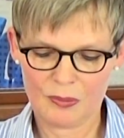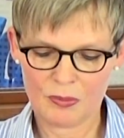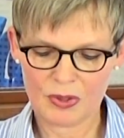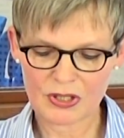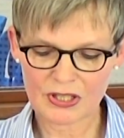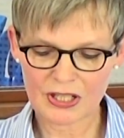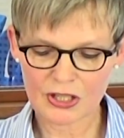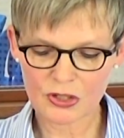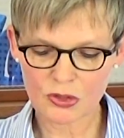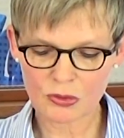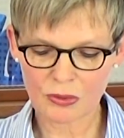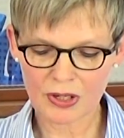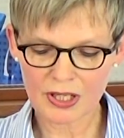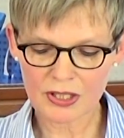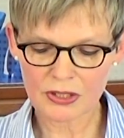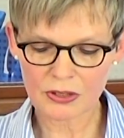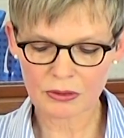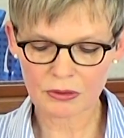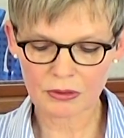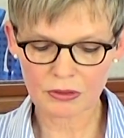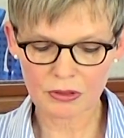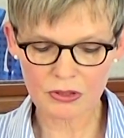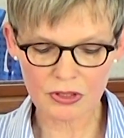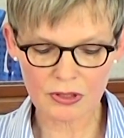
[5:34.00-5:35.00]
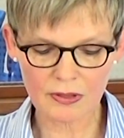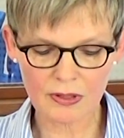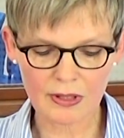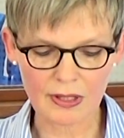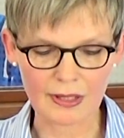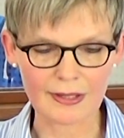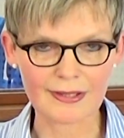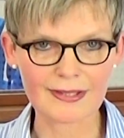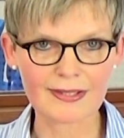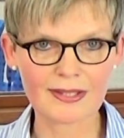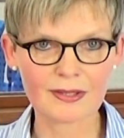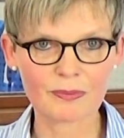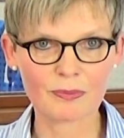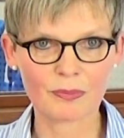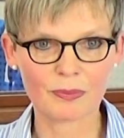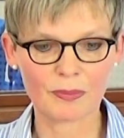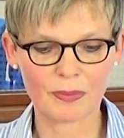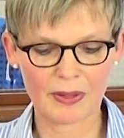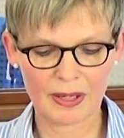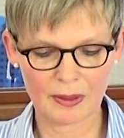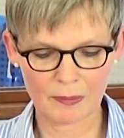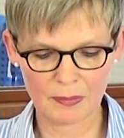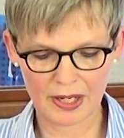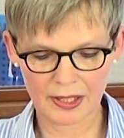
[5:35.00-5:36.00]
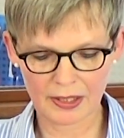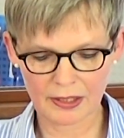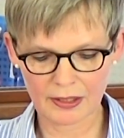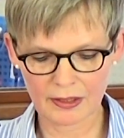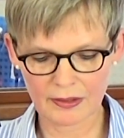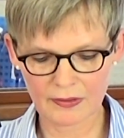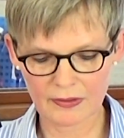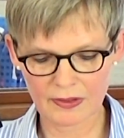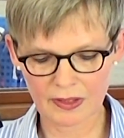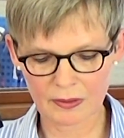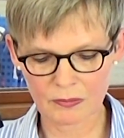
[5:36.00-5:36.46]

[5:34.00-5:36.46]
But I try to cushion this by making